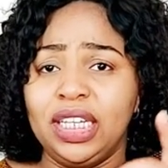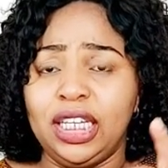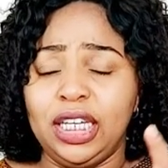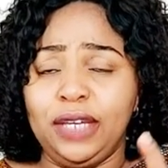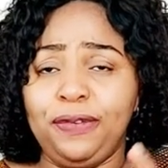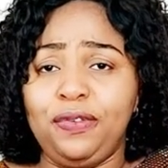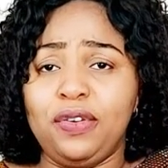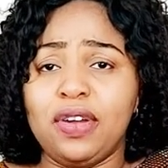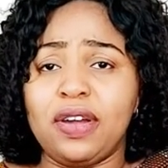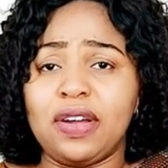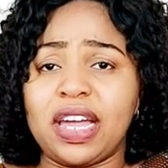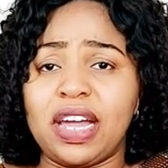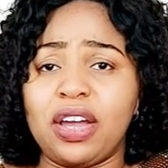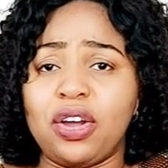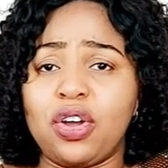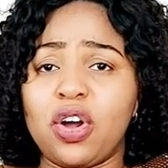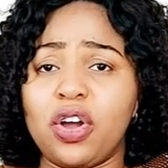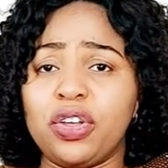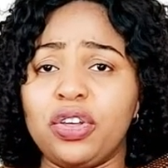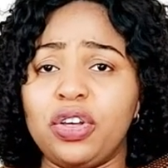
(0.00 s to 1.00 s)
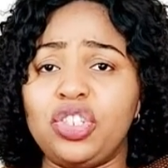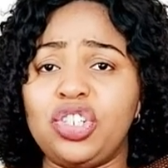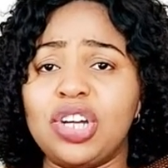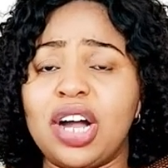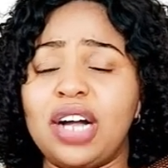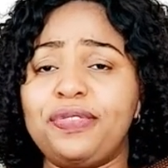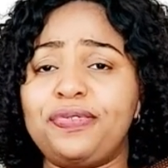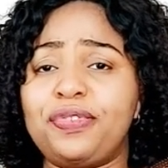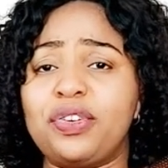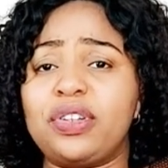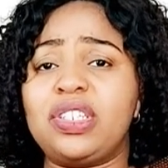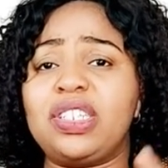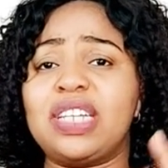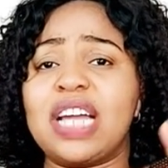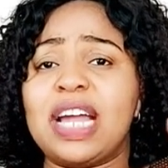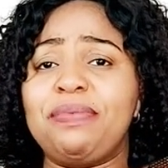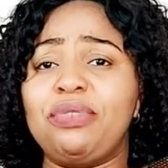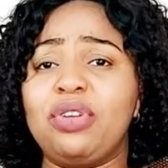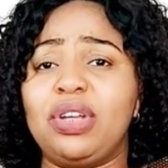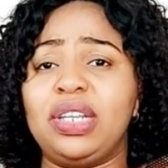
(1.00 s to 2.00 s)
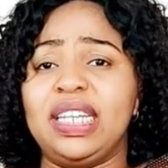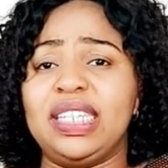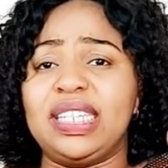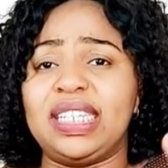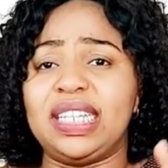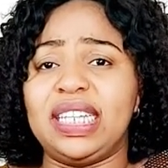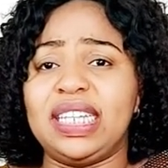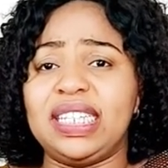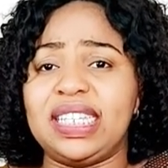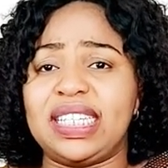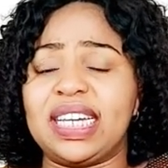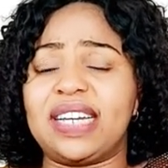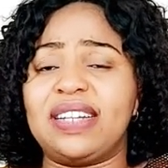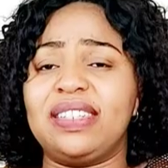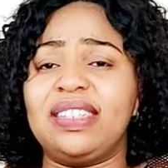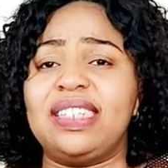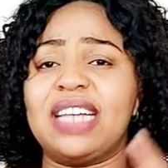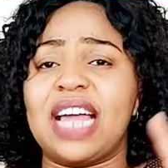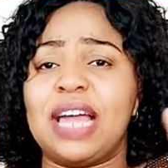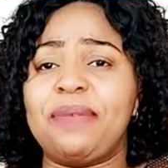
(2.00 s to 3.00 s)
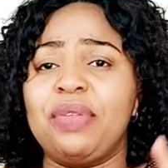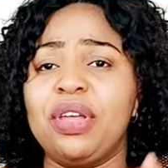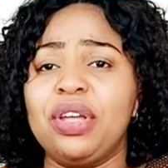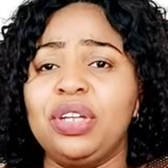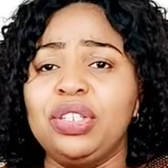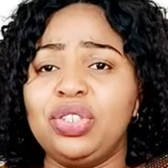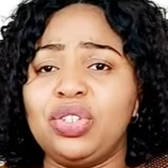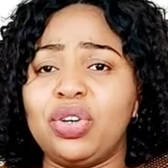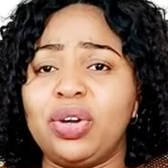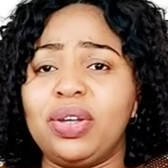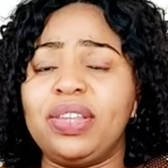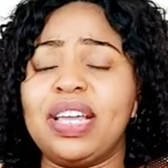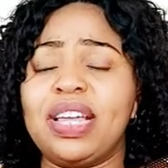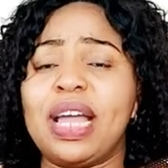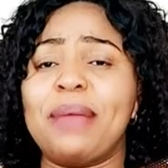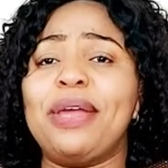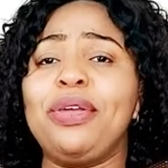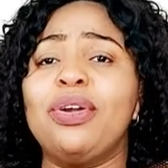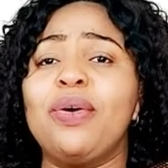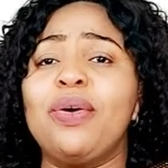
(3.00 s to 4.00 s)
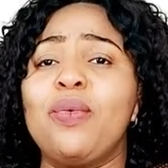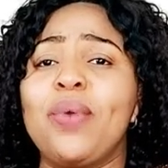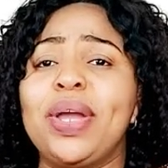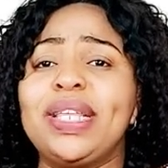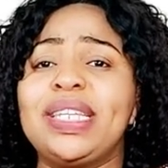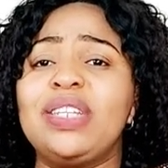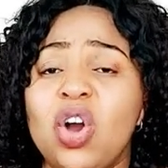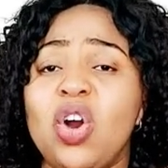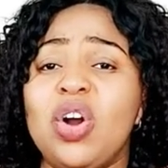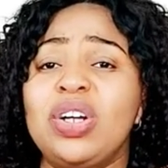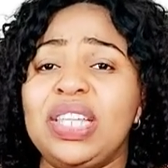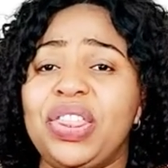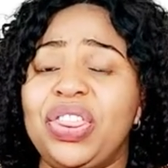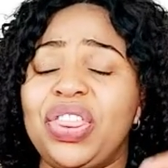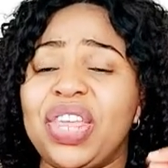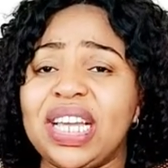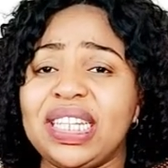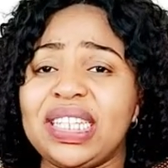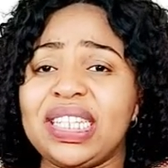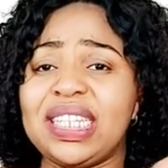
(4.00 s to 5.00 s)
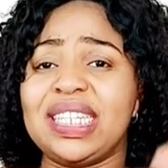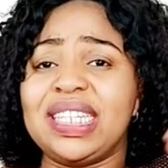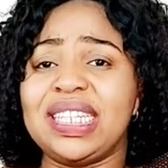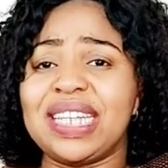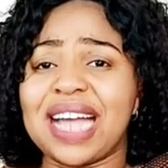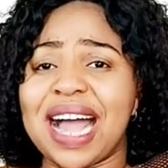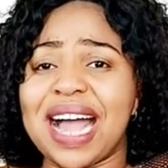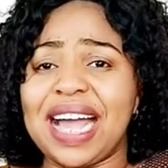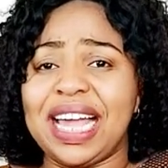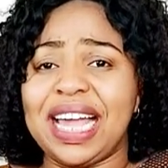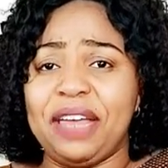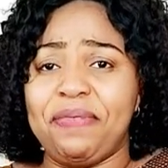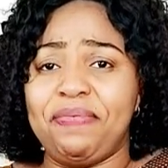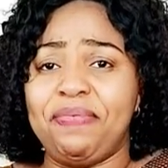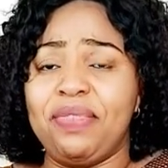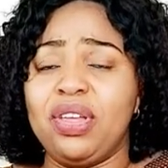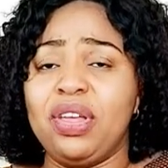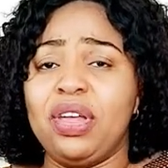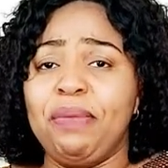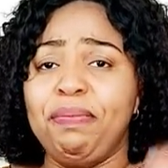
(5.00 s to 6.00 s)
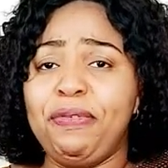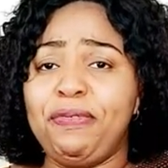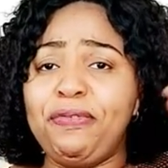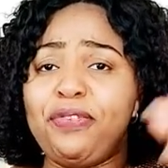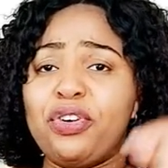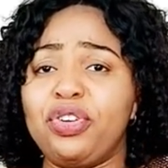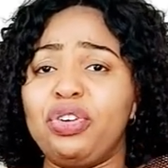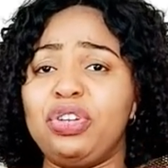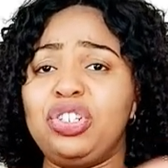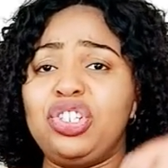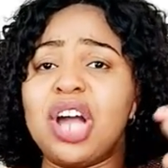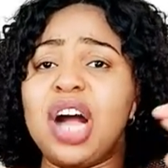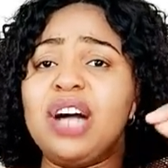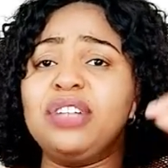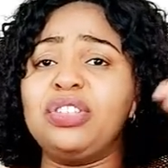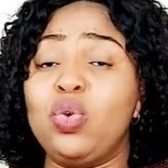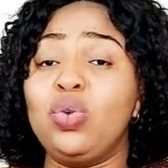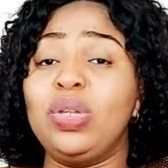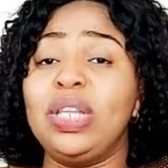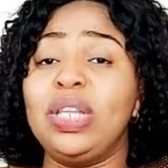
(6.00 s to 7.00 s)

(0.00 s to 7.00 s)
If you can call your child first time, not listening, second time, third time, and you're waiting on the 10th time before your child could